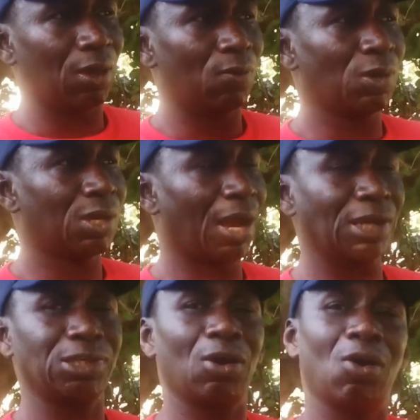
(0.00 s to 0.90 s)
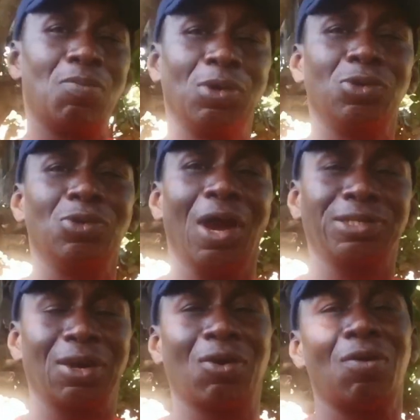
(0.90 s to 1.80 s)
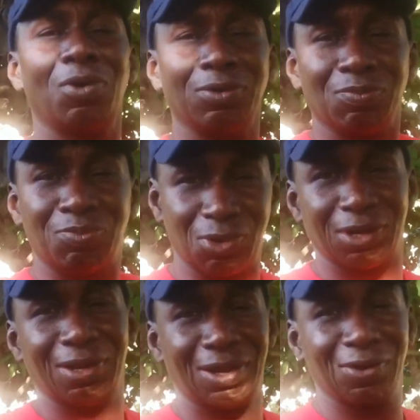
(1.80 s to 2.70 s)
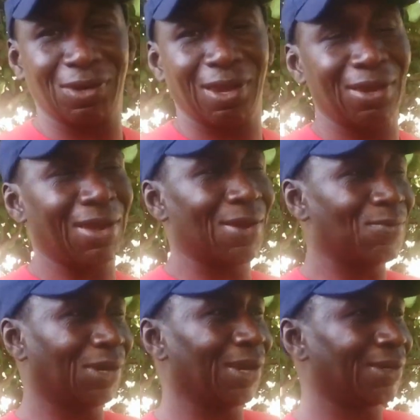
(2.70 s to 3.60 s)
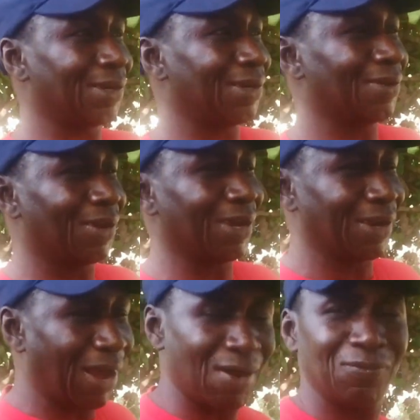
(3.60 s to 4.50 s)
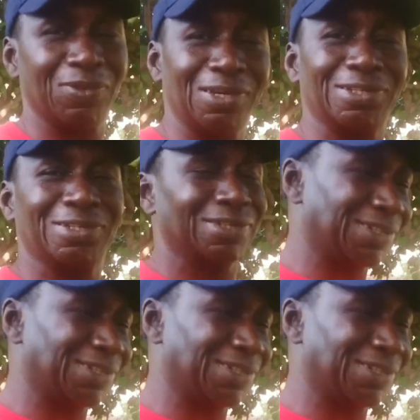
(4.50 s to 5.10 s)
we as a common brother, okay, we can have this